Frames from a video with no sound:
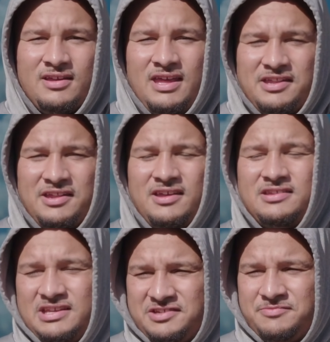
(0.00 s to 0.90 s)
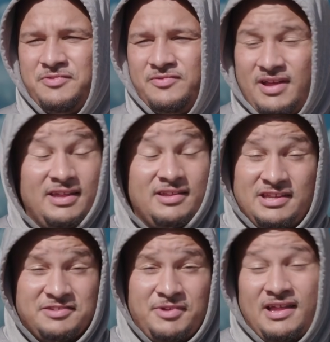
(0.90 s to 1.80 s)
He, uh, he teaches me like he
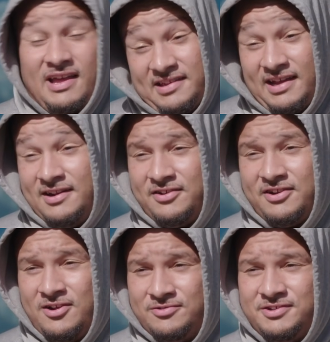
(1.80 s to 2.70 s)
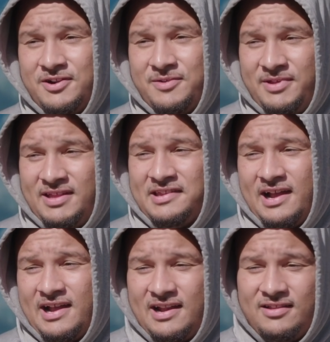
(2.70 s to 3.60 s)
teaches me a lot. He's like another coach. You know what I mean? That's
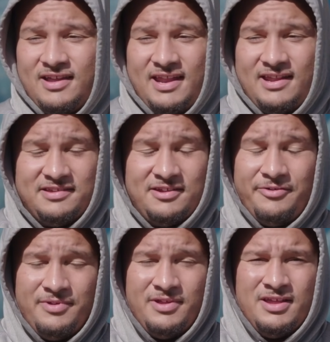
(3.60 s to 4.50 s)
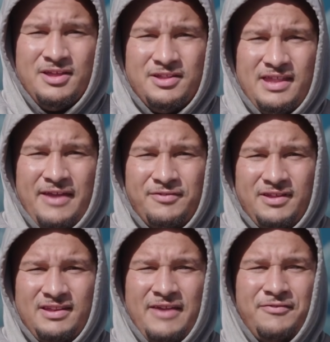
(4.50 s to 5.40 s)
how I kind of look at it. So
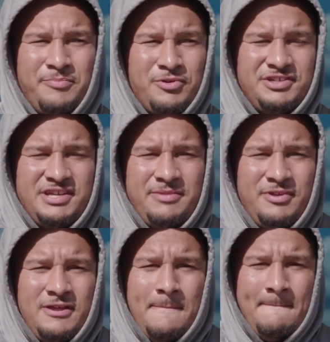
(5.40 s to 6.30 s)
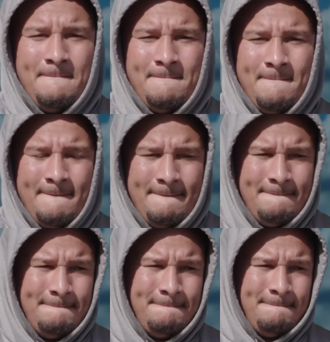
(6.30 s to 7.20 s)
definitely, definitely appreciate Ben. He was telling
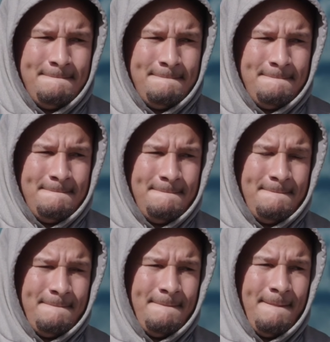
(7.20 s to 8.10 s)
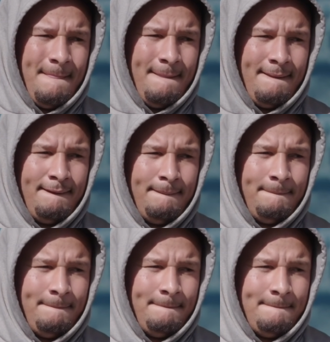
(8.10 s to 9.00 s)
us last week that uh, you know your locker is
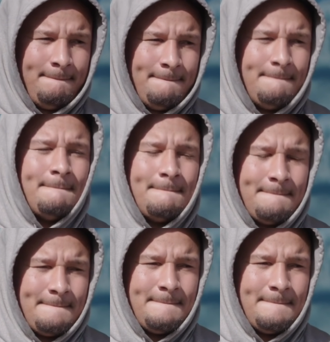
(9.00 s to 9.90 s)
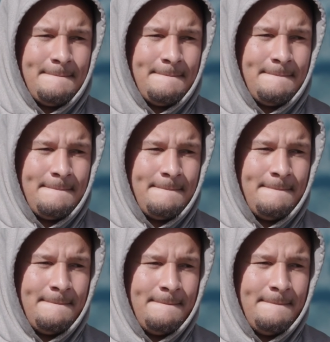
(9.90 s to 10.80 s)
right next to his, and he was, yeah. uh, I guess,
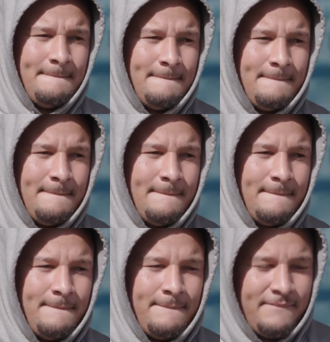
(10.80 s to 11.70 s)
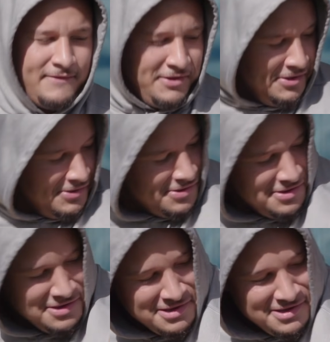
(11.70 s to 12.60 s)
talking to you about your new tattoo yeah. and,
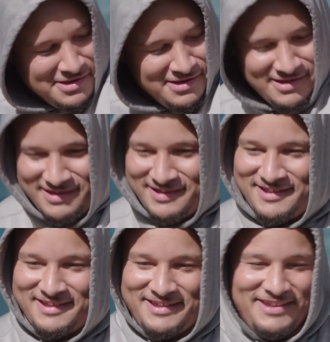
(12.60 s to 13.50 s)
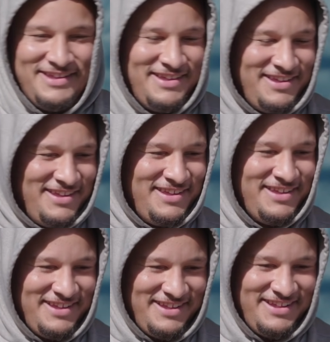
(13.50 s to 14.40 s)
and, stuff. What did he, uh, what did he
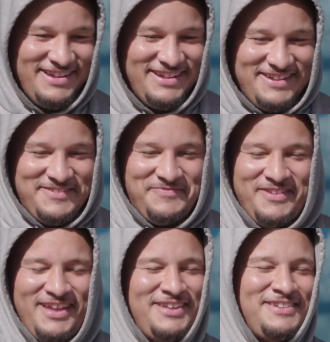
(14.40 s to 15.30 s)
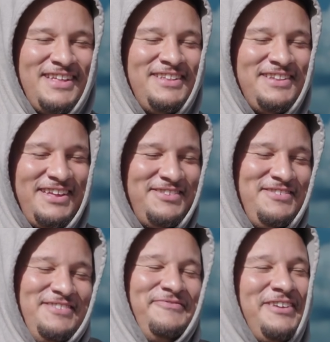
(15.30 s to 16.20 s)
say? Did he like it? Oh, he's like, he's like,
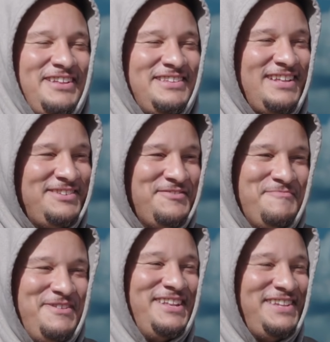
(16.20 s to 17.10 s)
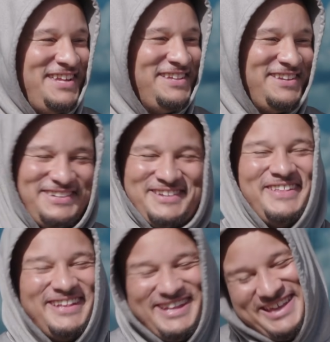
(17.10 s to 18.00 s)
get freaking tattoo in the middle of the season or something
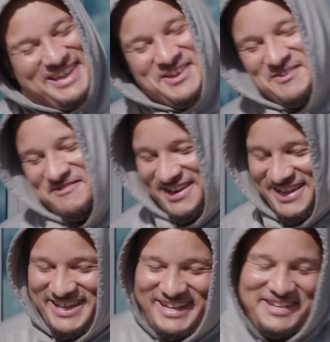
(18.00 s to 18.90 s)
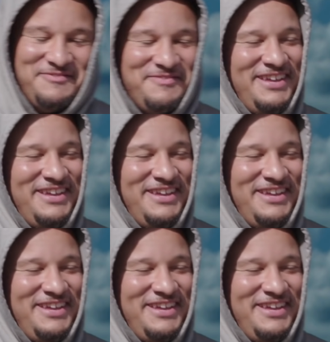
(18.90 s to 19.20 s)
like that. But, uh, but